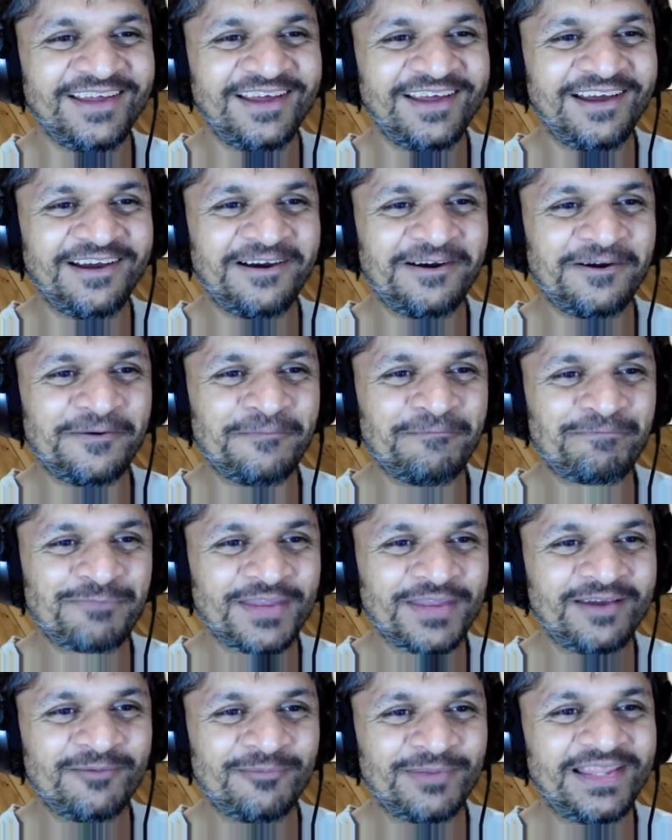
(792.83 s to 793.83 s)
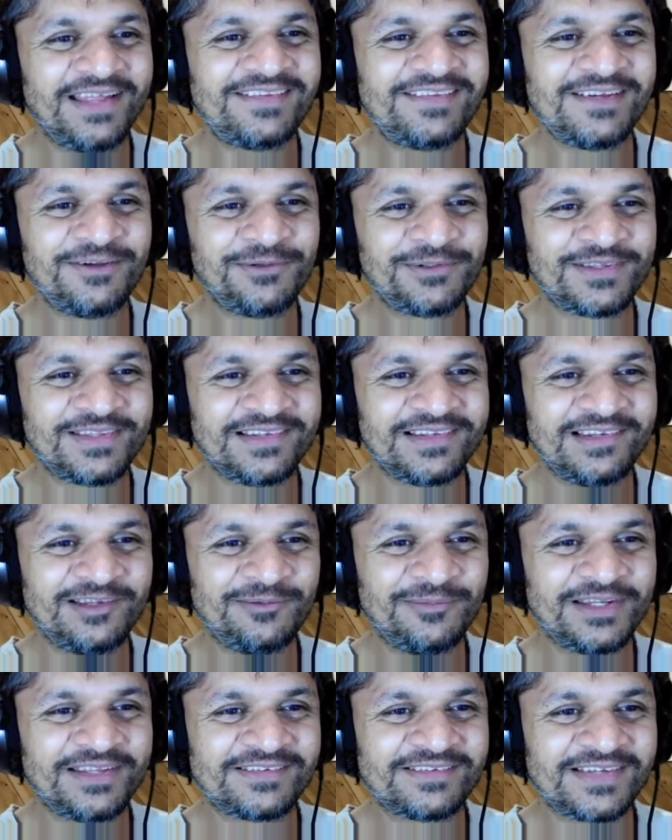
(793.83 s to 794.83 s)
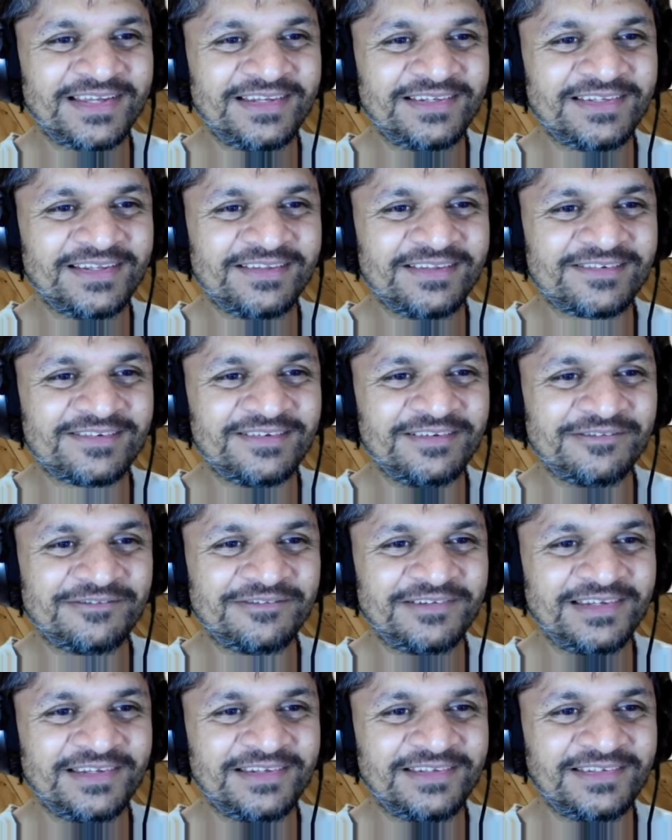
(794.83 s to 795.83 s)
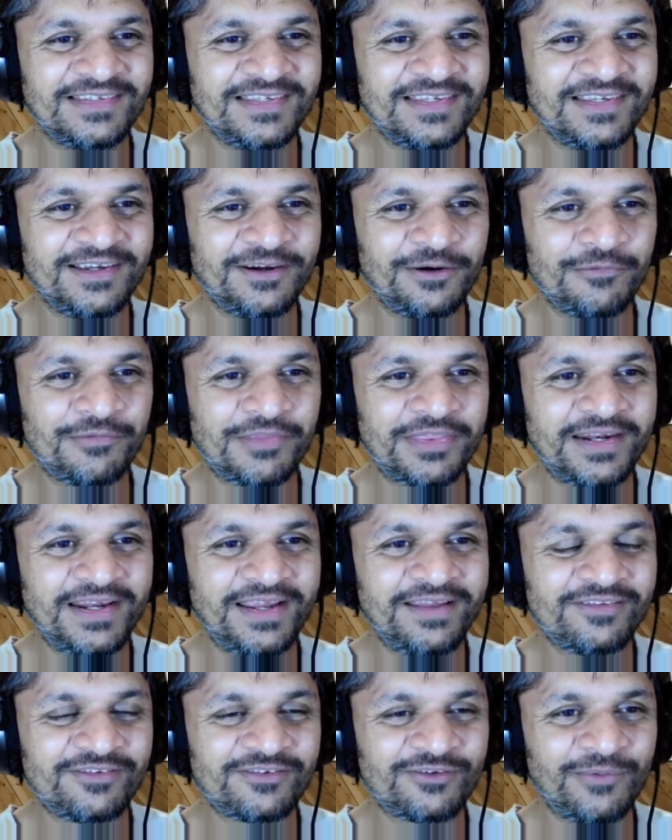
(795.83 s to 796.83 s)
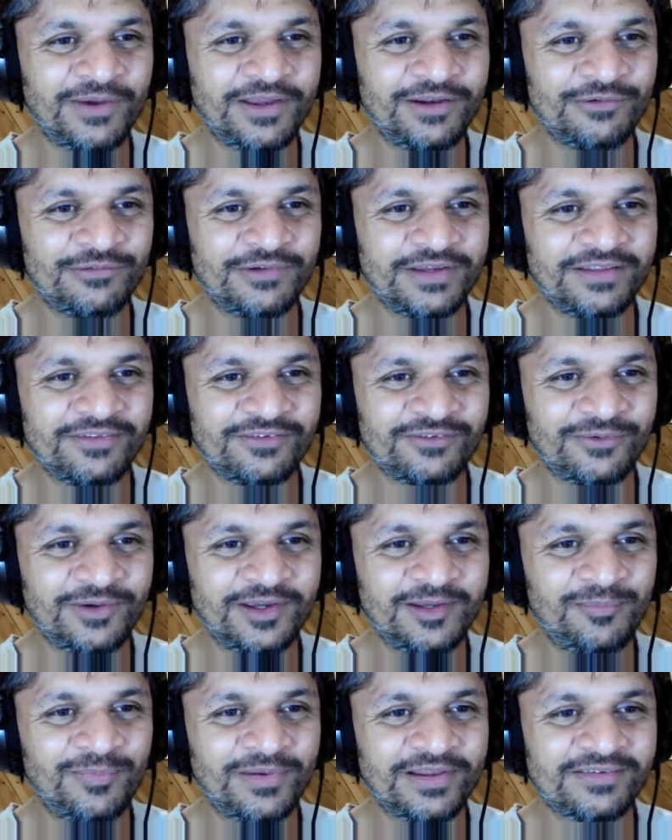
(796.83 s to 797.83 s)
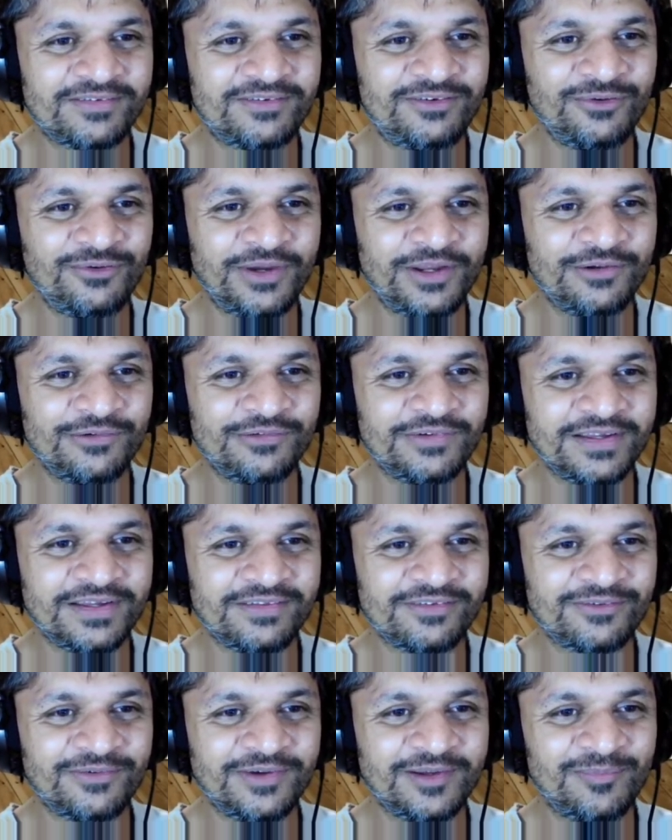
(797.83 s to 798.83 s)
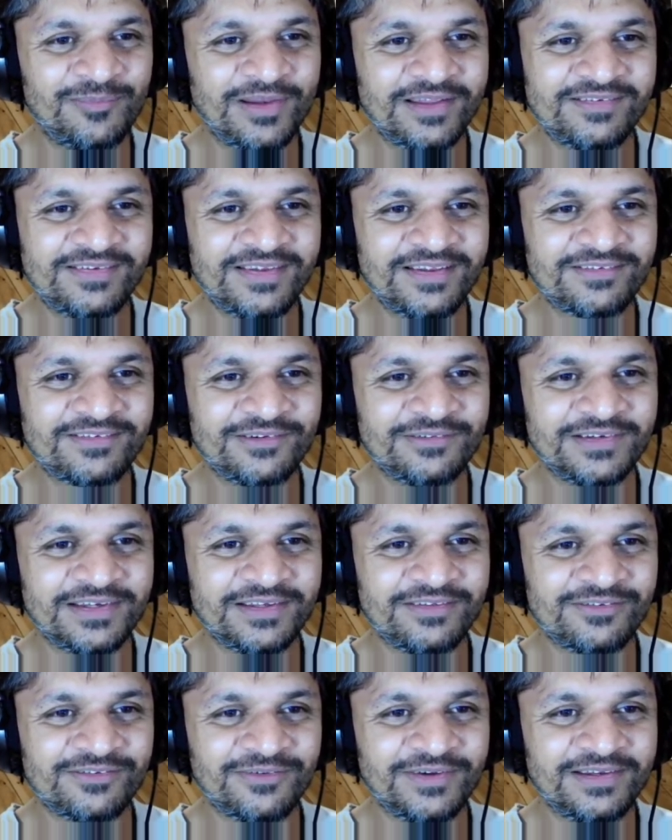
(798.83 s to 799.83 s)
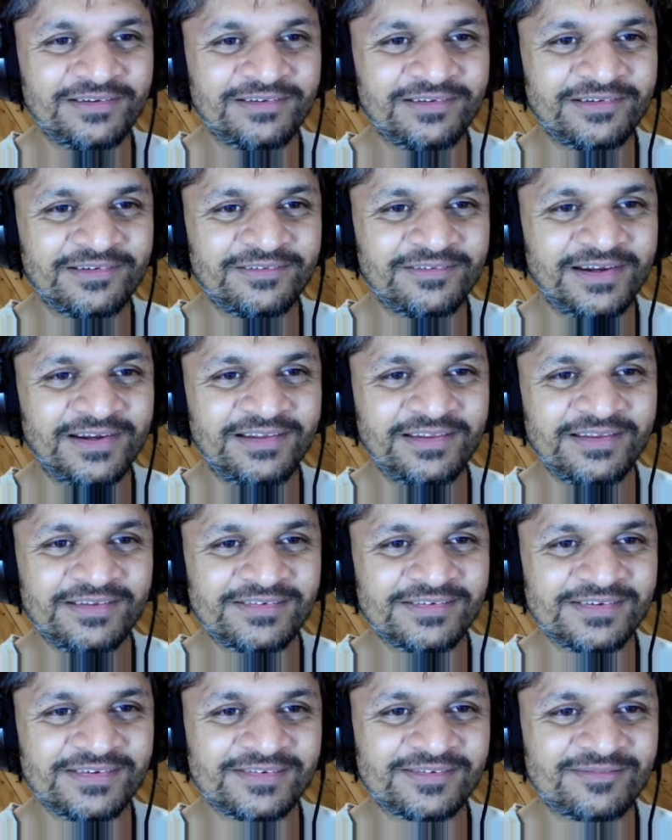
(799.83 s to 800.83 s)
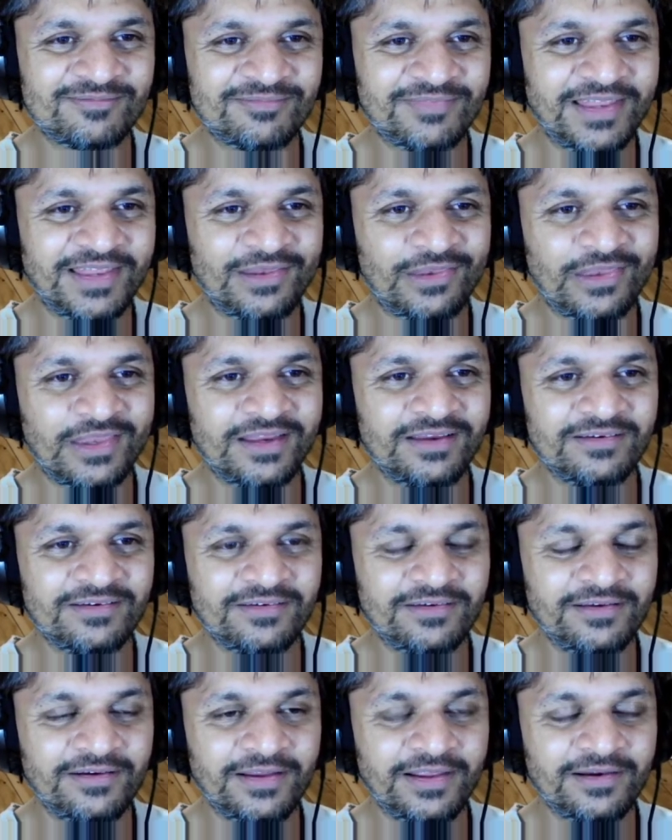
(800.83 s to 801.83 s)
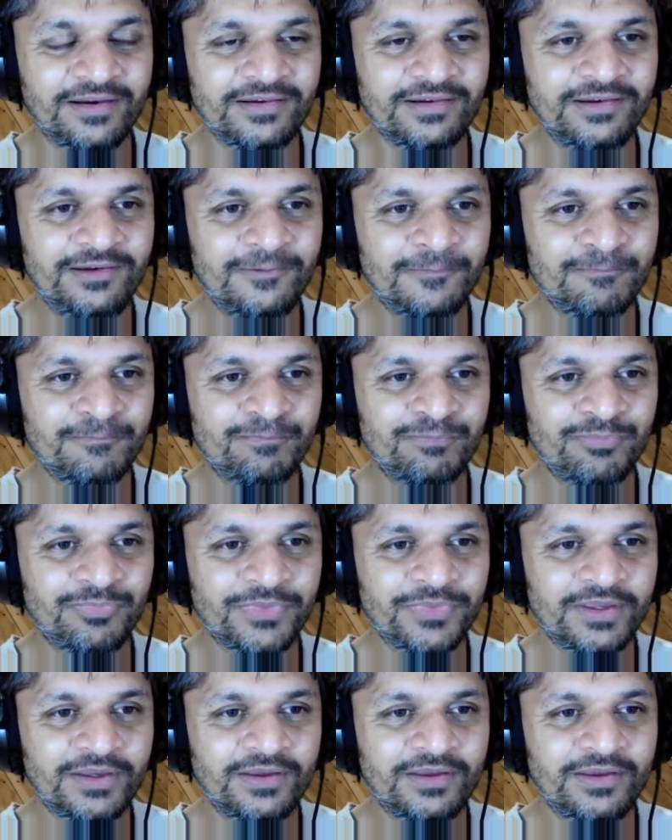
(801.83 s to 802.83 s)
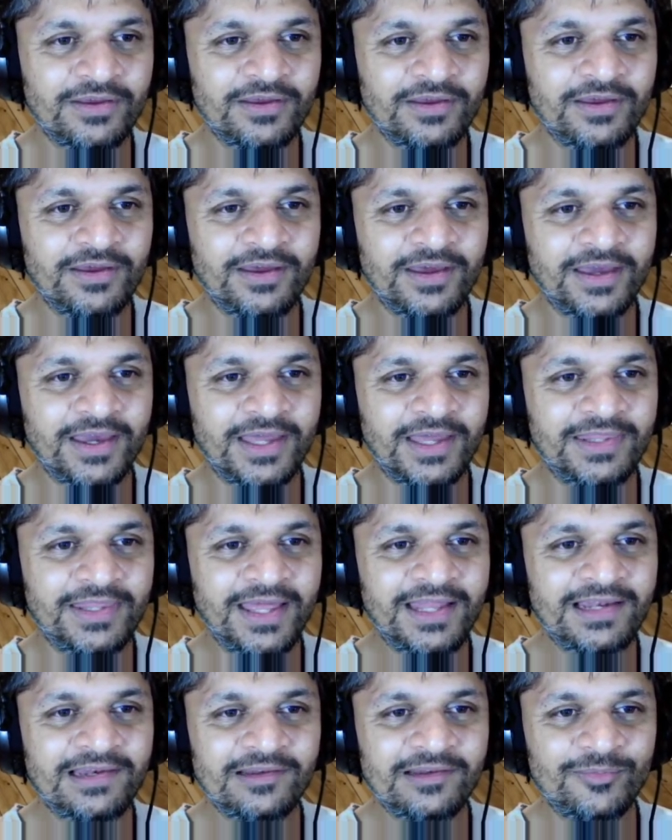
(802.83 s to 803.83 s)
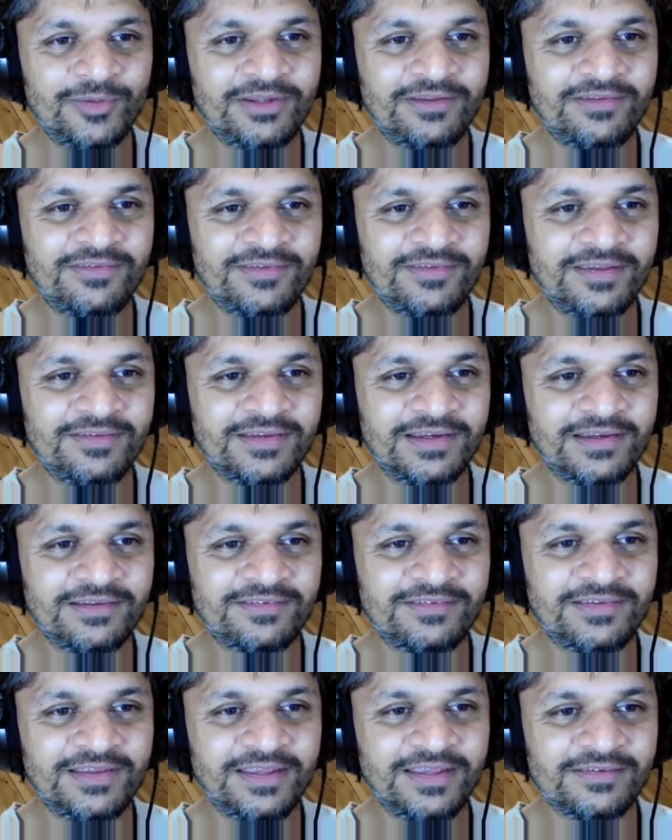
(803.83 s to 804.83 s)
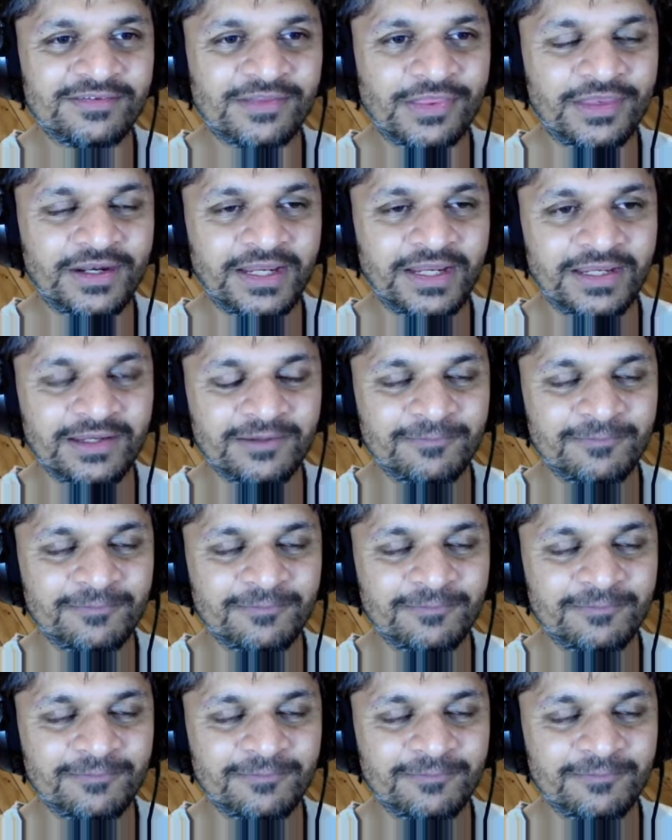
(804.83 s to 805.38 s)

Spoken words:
But that's equal to the limit as n tends to infinity of 3n squared over n squared plus 2n over n squared plus 6 over n squared, right? That's just that thing rewritten. And that limit, it's easy to see, is 3.